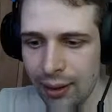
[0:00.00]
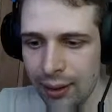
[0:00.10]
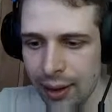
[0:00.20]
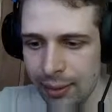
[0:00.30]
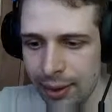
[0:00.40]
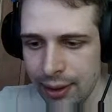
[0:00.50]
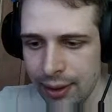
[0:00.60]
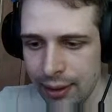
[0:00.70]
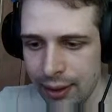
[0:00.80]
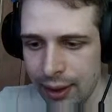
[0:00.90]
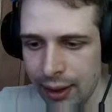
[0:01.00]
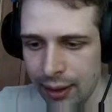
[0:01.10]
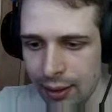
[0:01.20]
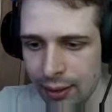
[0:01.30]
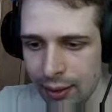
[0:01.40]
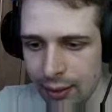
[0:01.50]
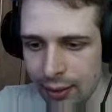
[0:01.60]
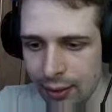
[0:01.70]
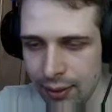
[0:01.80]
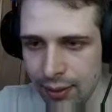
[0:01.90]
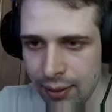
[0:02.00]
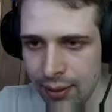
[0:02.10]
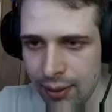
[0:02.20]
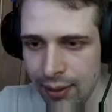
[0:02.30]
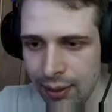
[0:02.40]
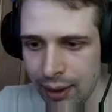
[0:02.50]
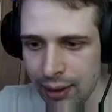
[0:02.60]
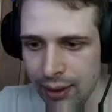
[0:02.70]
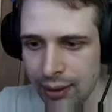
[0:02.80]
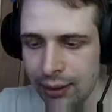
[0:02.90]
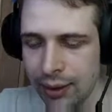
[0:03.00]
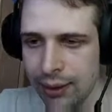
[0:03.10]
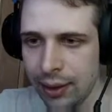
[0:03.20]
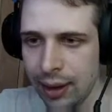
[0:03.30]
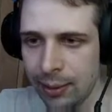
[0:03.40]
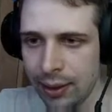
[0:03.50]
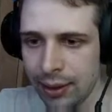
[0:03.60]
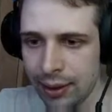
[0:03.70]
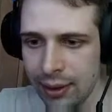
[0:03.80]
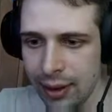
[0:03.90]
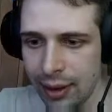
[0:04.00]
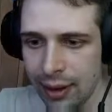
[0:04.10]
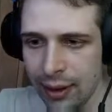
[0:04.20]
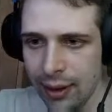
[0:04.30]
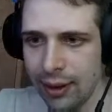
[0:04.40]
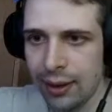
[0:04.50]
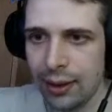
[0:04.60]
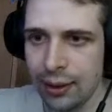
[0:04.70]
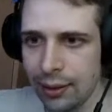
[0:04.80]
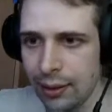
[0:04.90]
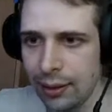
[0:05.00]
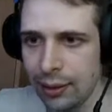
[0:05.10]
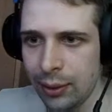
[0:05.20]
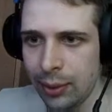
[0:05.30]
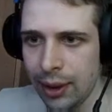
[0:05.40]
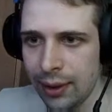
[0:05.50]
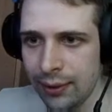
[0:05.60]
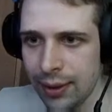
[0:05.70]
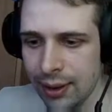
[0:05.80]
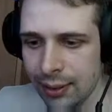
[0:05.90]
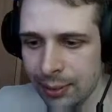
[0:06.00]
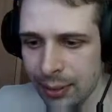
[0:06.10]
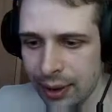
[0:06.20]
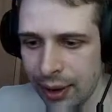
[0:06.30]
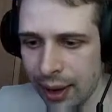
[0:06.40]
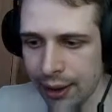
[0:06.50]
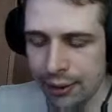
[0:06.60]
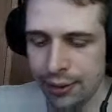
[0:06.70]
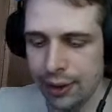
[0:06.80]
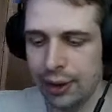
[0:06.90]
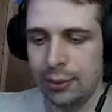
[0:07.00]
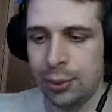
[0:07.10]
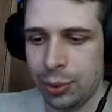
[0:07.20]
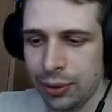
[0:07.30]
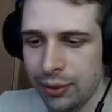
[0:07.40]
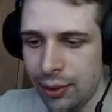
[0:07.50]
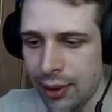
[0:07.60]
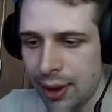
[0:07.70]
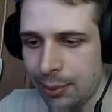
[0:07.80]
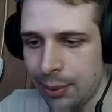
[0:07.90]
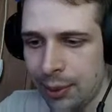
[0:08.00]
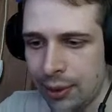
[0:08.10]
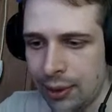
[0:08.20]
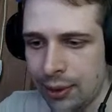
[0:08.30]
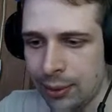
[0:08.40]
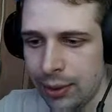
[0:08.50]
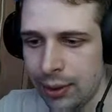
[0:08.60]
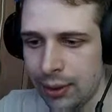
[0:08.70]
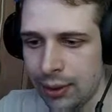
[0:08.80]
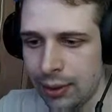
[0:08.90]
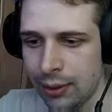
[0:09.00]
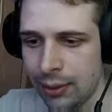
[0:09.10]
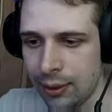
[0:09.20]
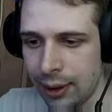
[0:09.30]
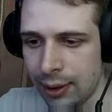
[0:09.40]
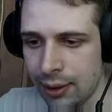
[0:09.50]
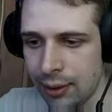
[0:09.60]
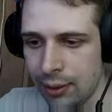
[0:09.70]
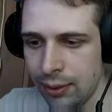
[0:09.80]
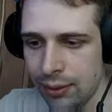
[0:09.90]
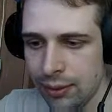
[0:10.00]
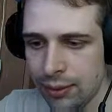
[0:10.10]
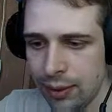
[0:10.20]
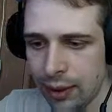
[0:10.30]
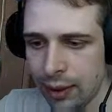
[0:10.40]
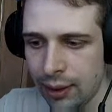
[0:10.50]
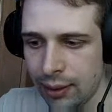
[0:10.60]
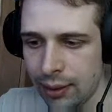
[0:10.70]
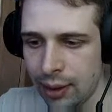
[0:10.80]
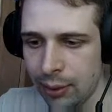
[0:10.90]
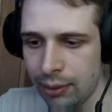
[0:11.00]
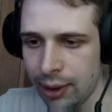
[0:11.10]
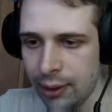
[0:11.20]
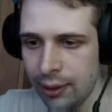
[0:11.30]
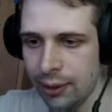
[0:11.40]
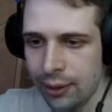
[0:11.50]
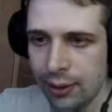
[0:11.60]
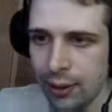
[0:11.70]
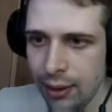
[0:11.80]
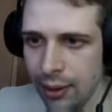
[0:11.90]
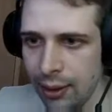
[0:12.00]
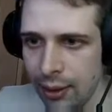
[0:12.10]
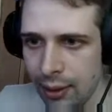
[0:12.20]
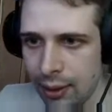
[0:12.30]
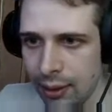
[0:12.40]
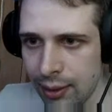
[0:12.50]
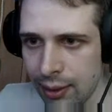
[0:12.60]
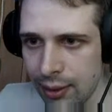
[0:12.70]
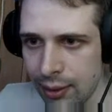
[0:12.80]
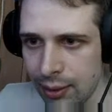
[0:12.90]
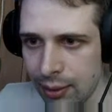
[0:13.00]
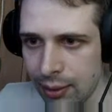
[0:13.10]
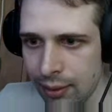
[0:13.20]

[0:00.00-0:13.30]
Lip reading: Let's press K. Yeah, still nothing happens. Do we have some extra input? For example, if we do like so, and now we run it. So,